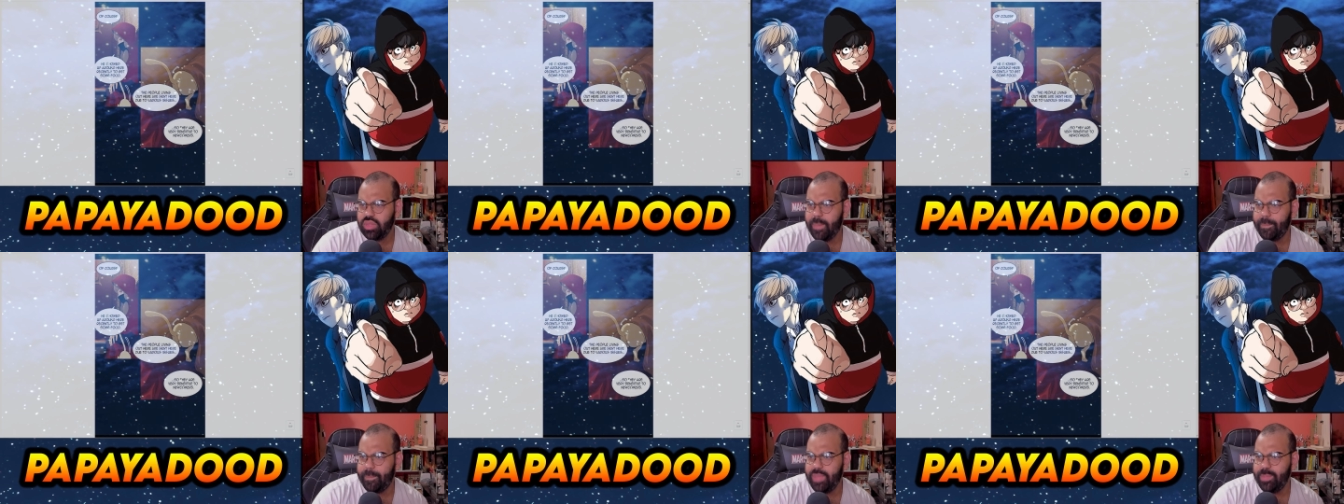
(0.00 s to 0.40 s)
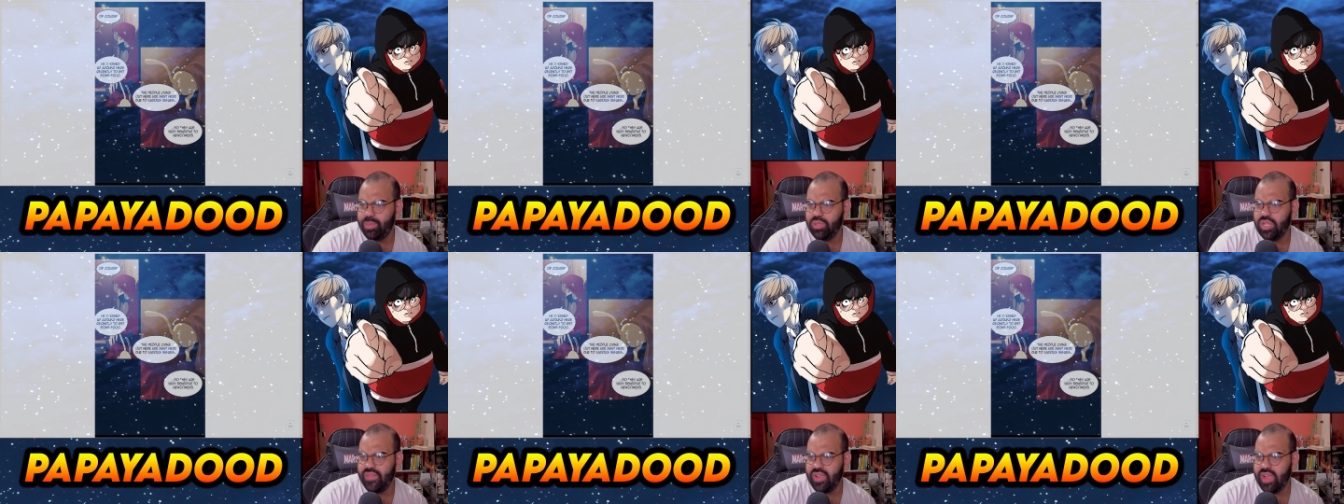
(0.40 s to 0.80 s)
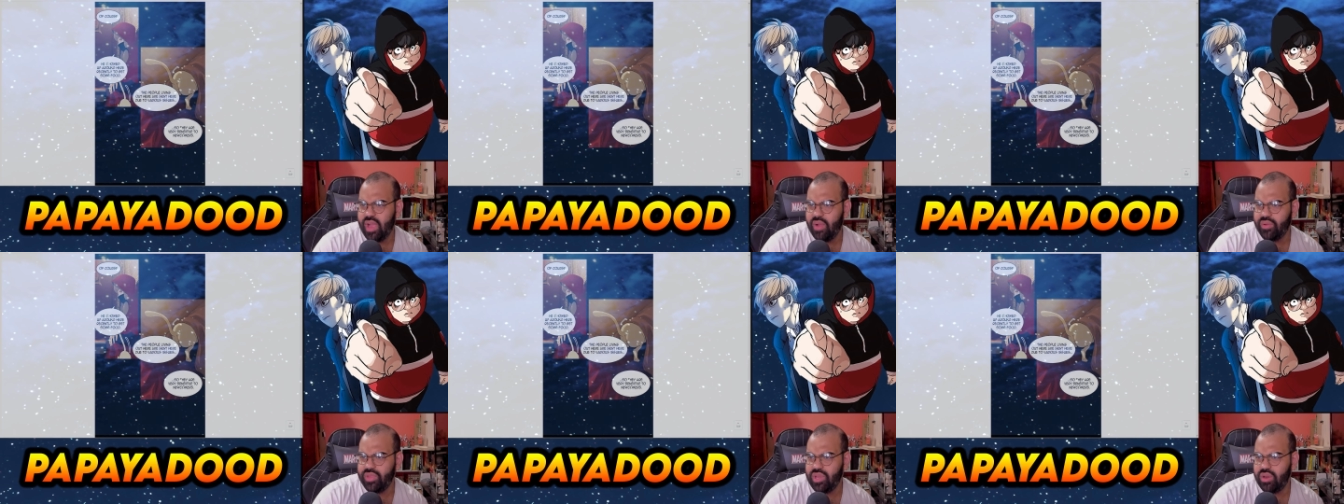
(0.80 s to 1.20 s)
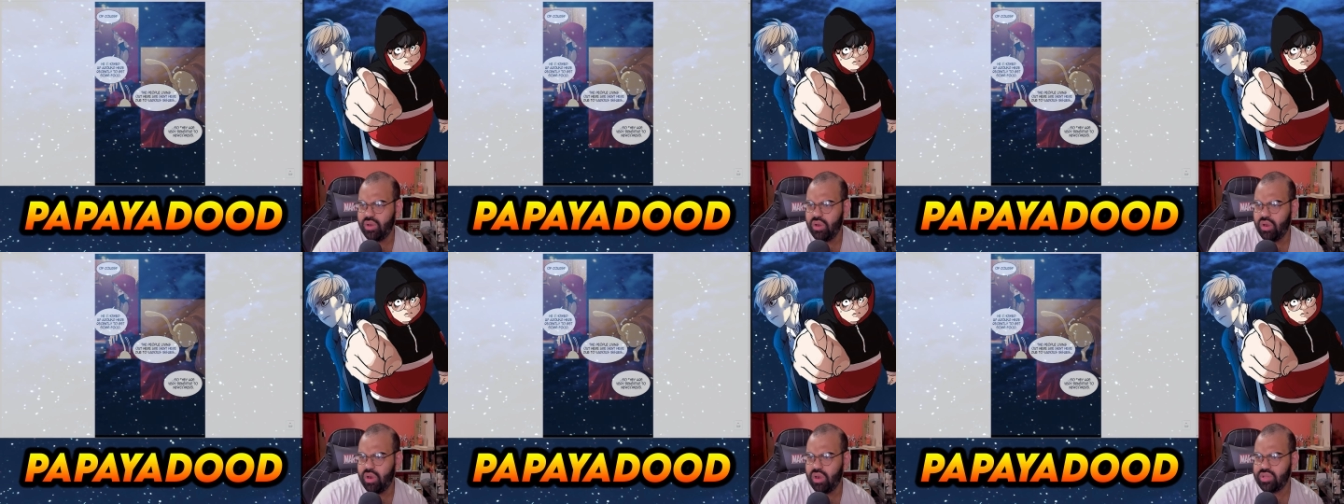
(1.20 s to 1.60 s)
The people living out here
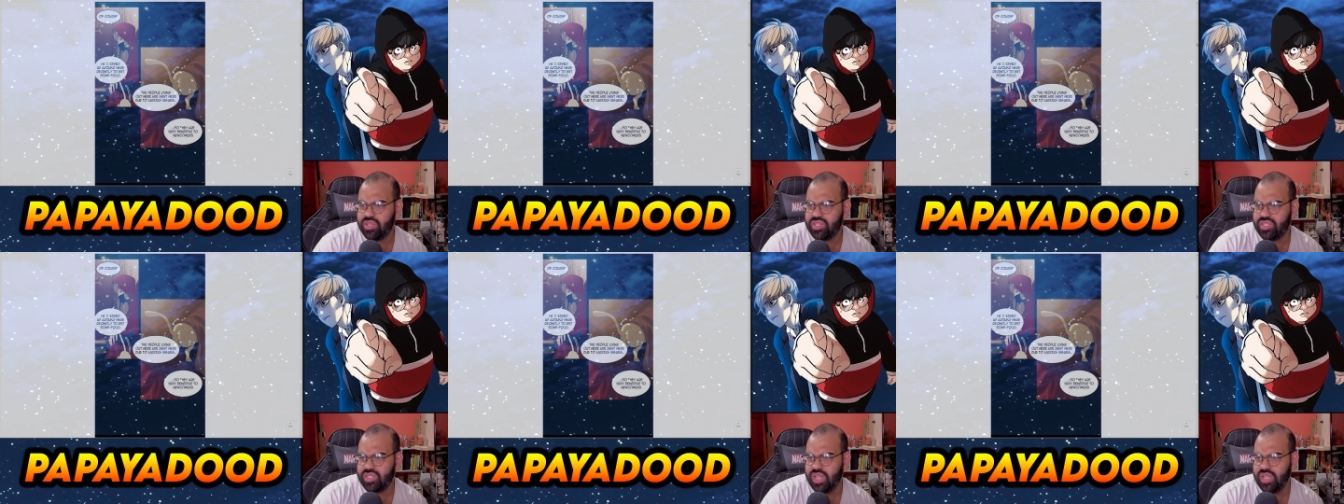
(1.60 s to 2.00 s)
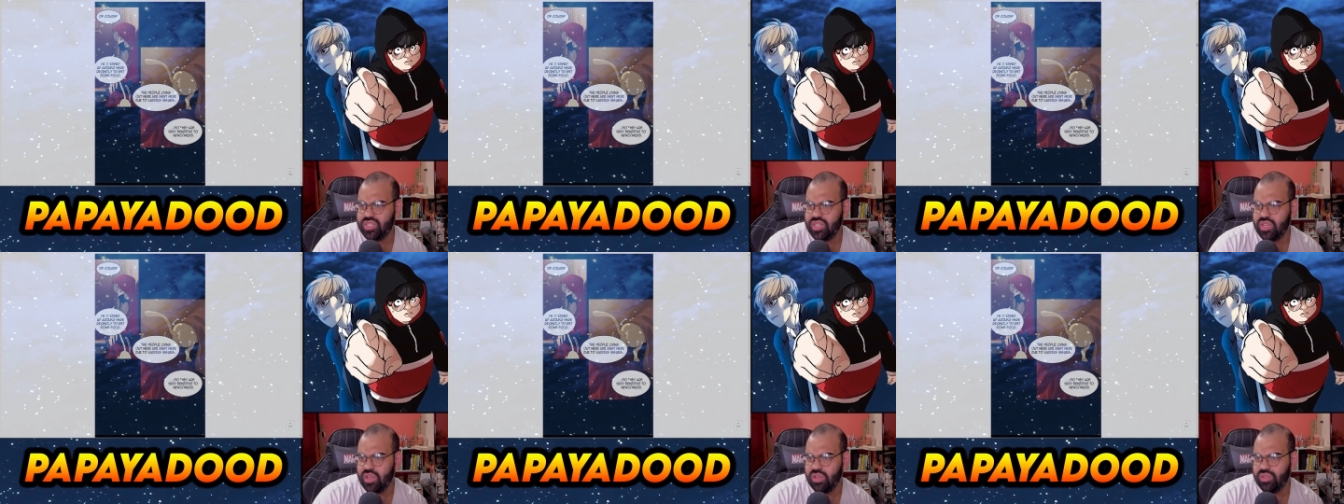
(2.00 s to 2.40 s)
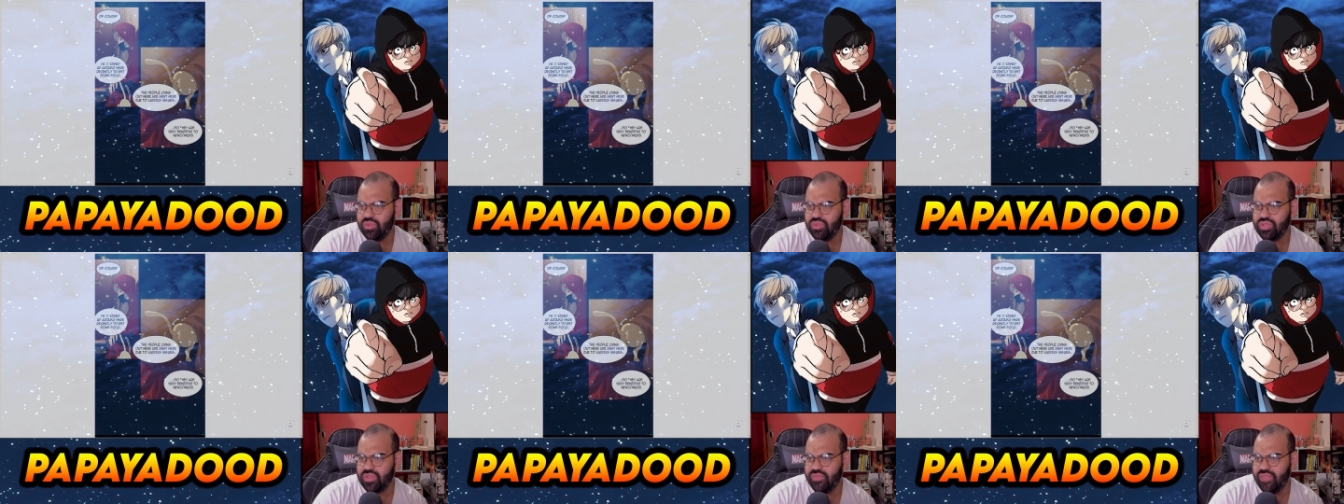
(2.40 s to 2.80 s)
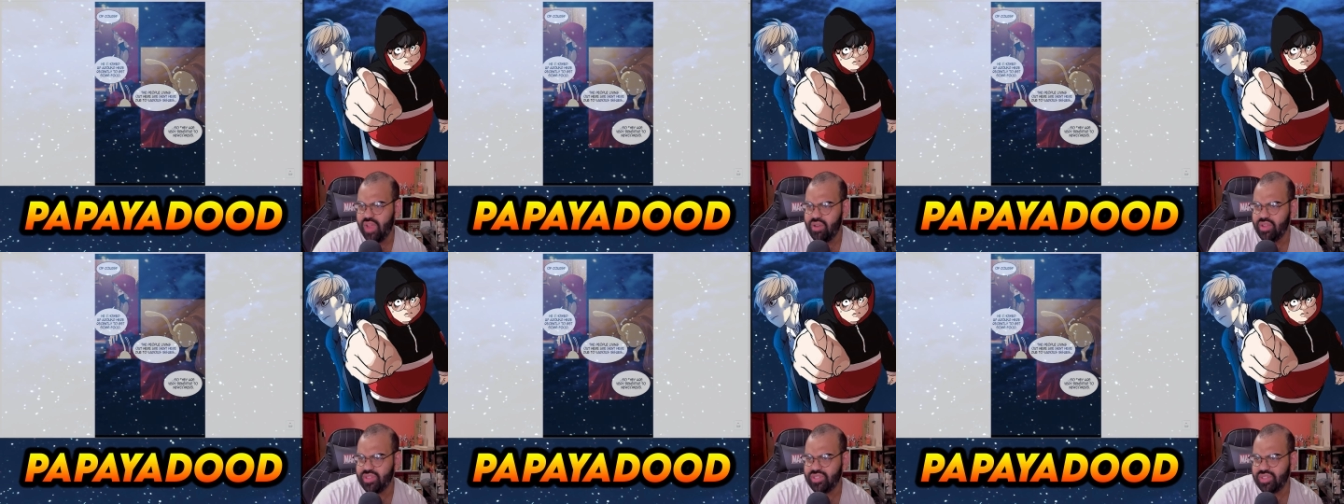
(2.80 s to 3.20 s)
are sent here due to
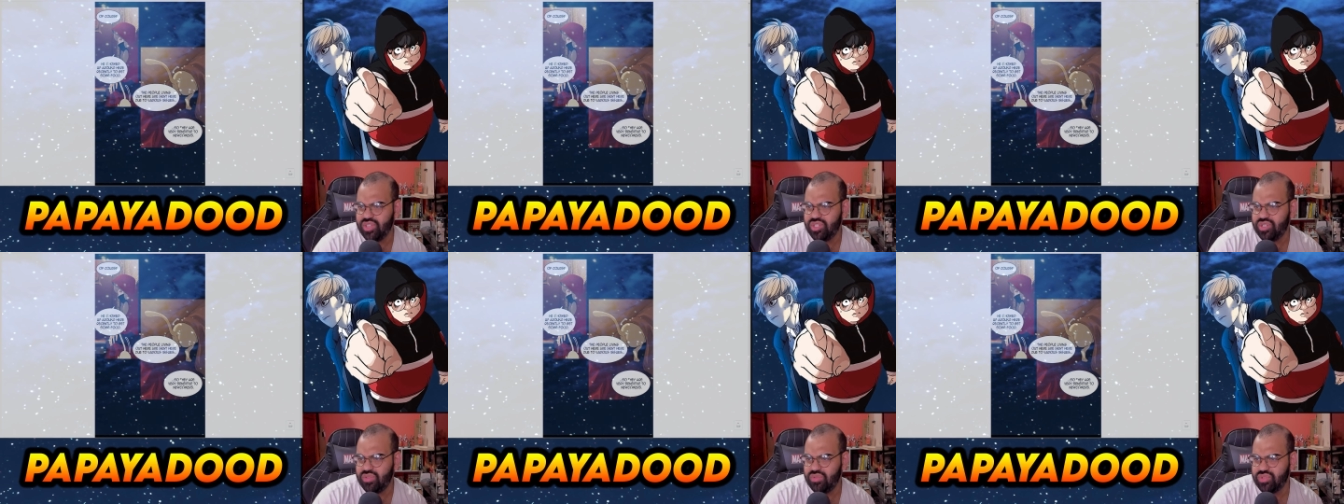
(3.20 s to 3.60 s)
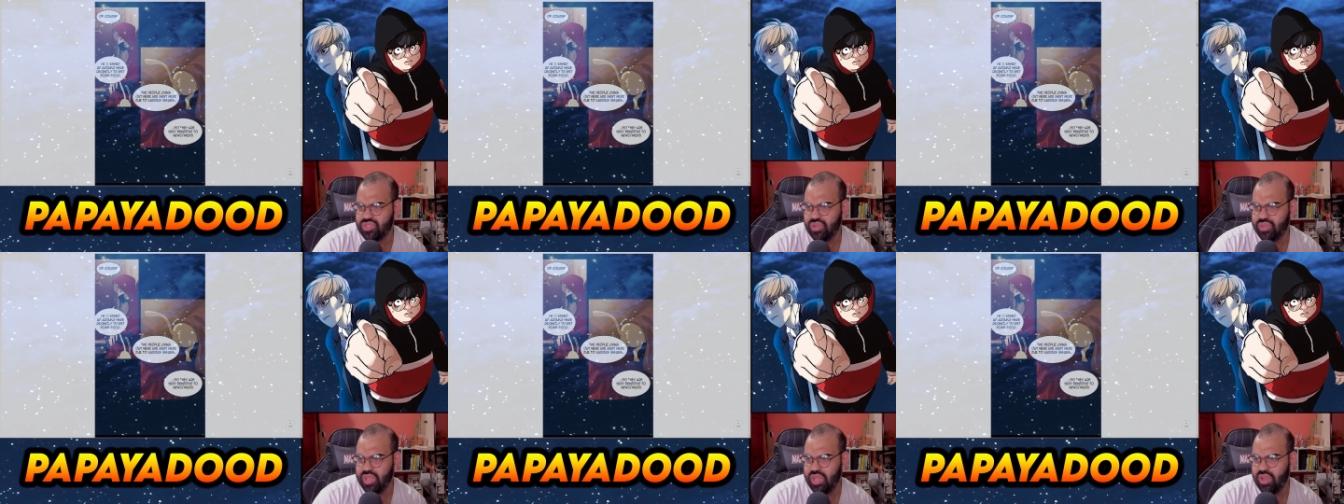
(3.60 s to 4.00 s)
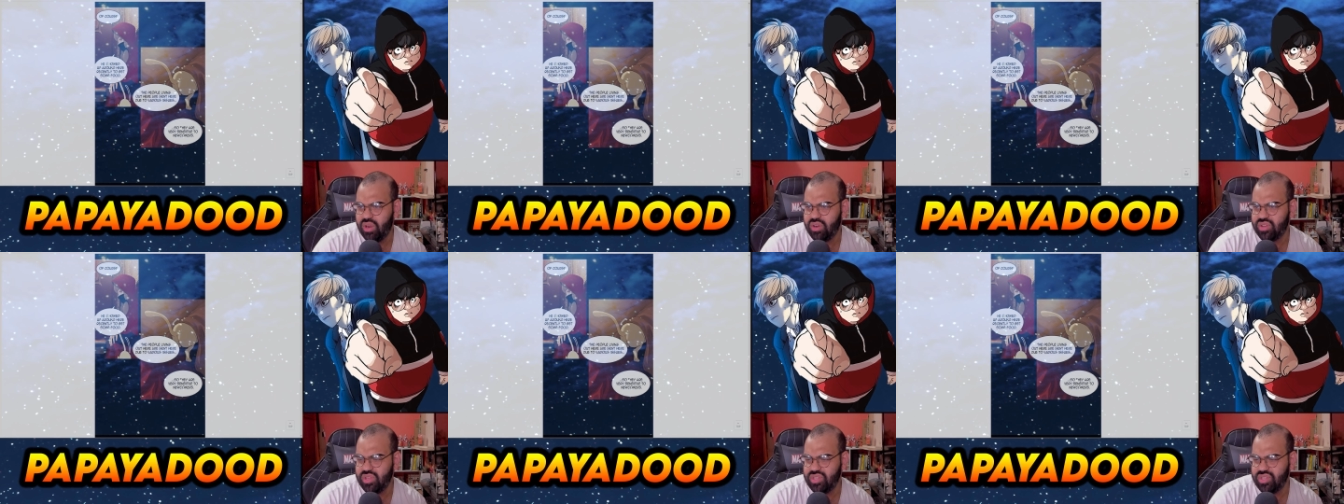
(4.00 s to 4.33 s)
various issues, so they are